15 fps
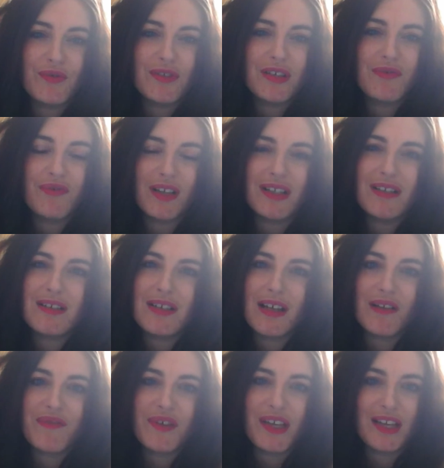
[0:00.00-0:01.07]
to defend
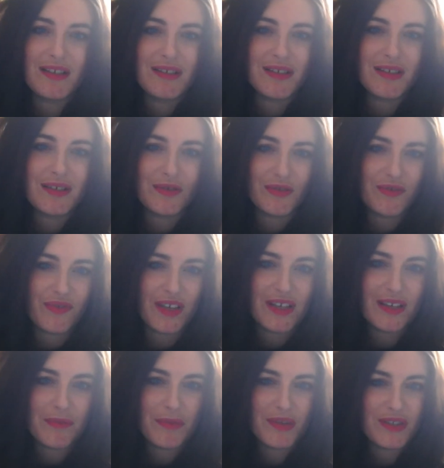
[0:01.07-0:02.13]
itself against this sort of
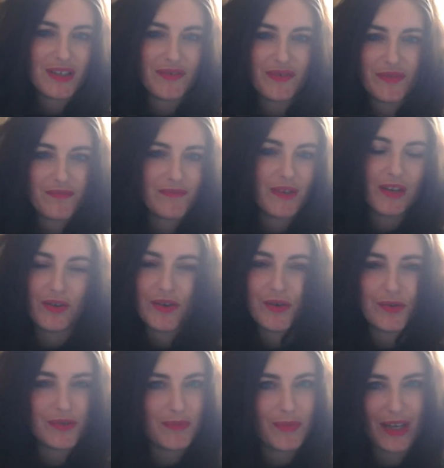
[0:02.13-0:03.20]
thing. I must have, you know,
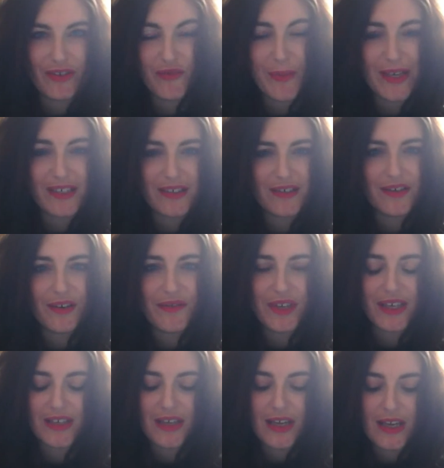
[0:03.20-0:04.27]
caught some kind of bacteria
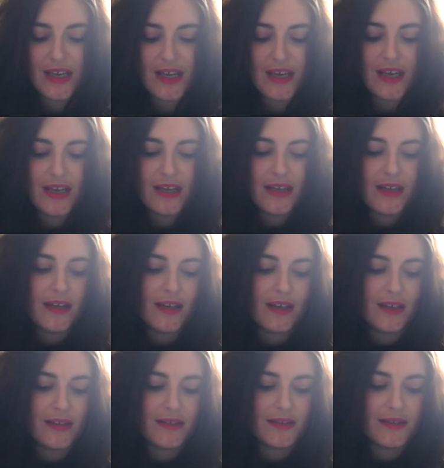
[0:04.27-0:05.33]
thing.
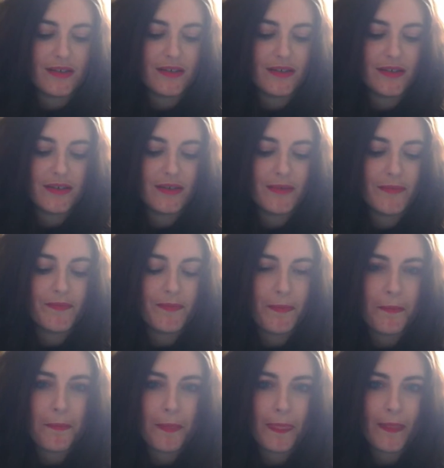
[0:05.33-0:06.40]
And
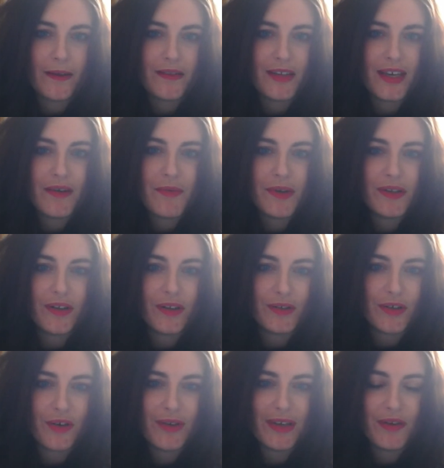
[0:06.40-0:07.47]
they were
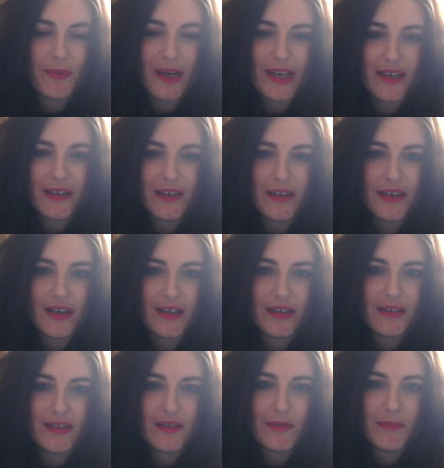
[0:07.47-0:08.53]
not going away.
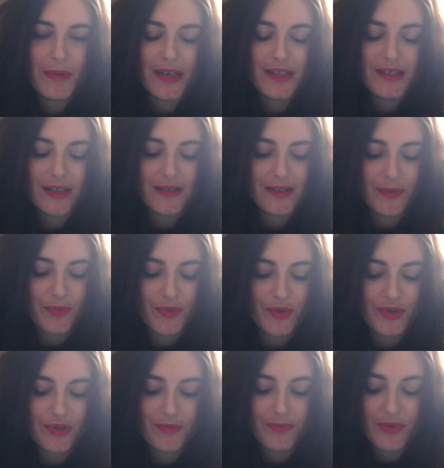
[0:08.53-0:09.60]
And my
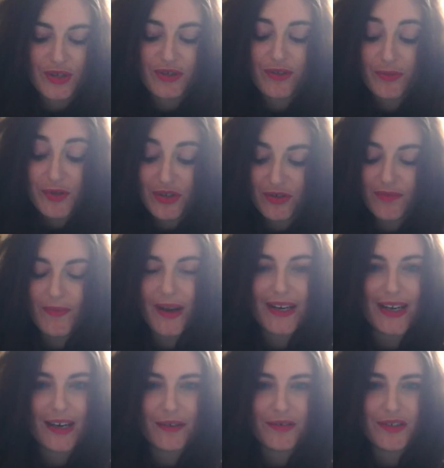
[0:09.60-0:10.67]
Celcept prescription
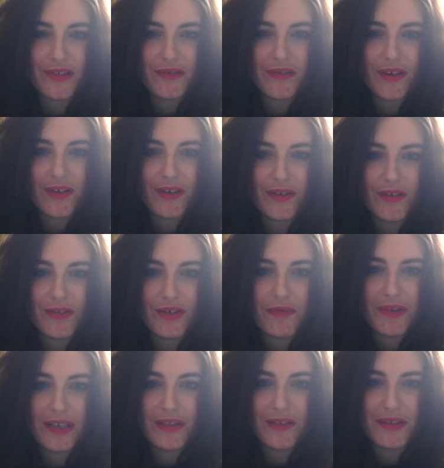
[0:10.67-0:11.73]
ran out
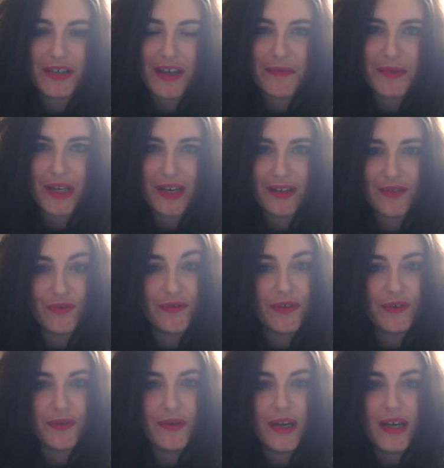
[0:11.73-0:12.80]
during the time that I had the
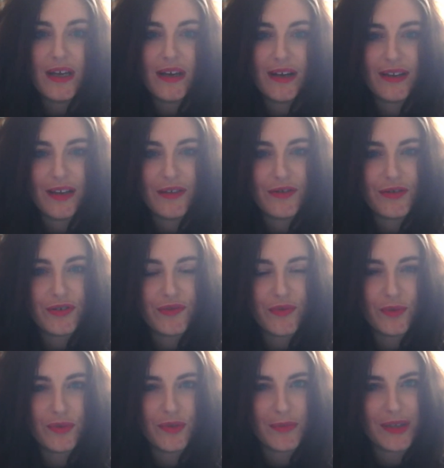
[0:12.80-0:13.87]
flu. And I just
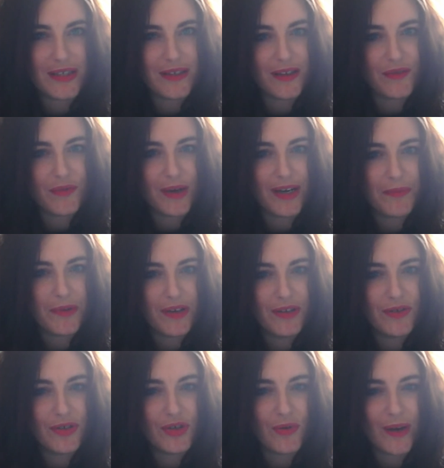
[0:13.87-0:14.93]
thought to myself, well, I'm
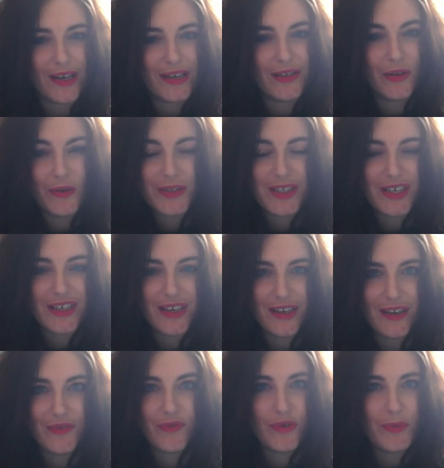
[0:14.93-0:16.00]
going to try not
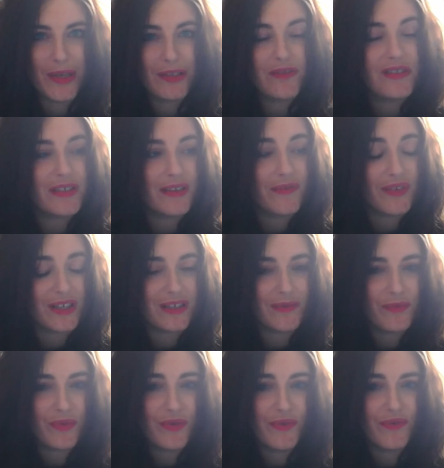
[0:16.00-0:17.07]
taking it for a bit to see if things
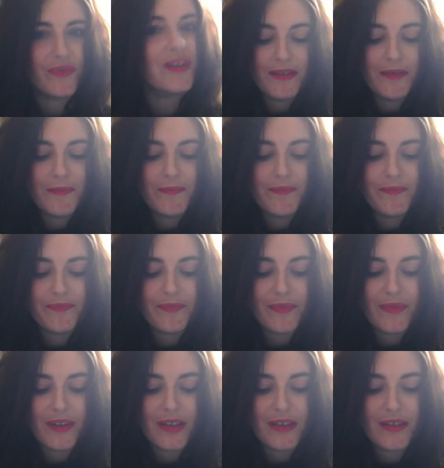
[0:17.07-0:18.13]
improve.
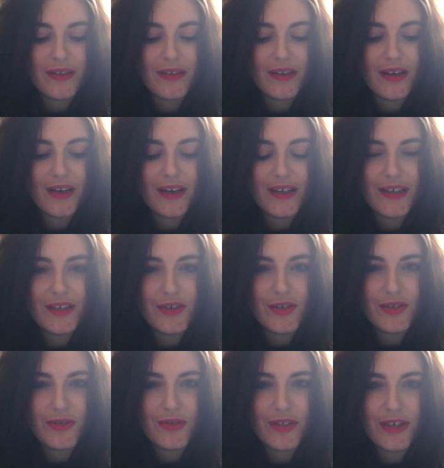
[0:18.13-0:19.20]
I
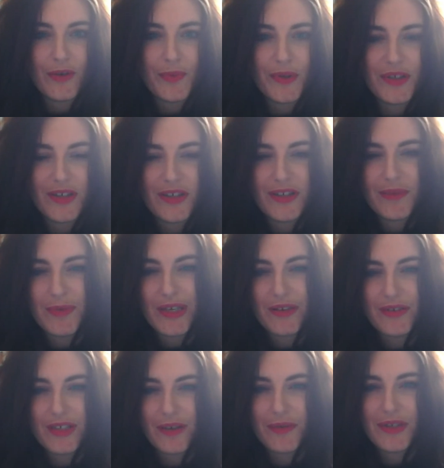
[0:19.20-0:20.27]
just took the opportunity
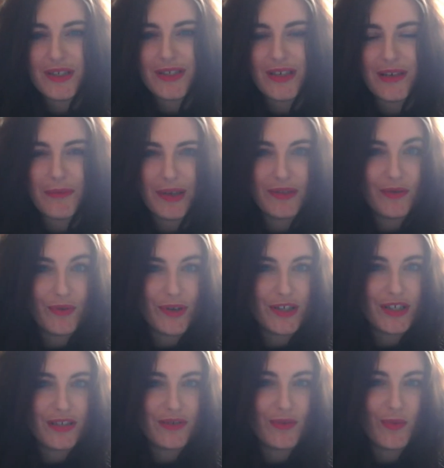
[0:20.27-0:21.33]
because I was seeing my
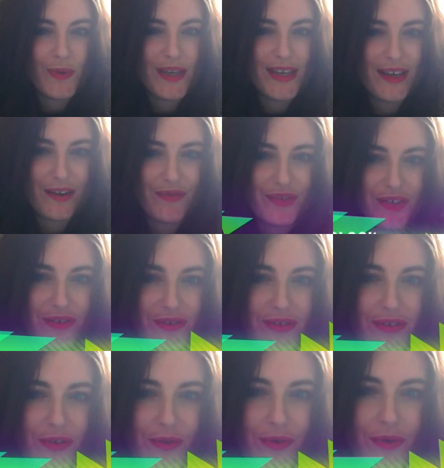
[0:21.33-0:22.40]
neurologist the week after.
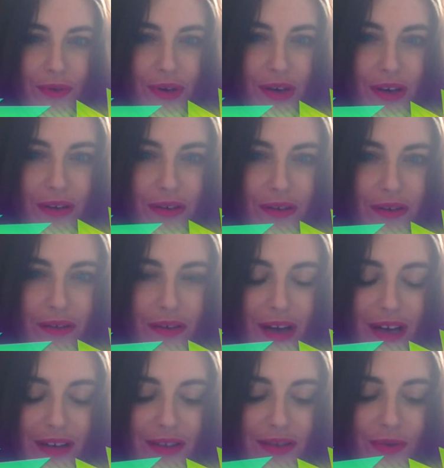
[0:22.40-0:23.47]
So
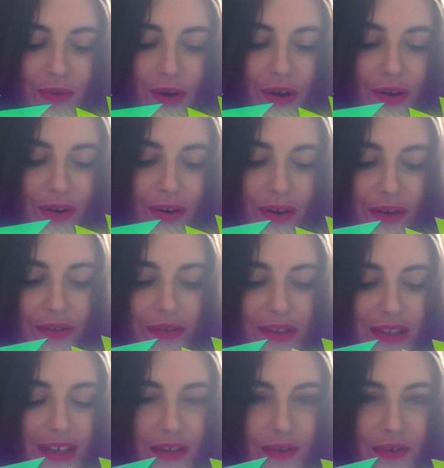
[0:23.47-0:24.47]
I saw her on the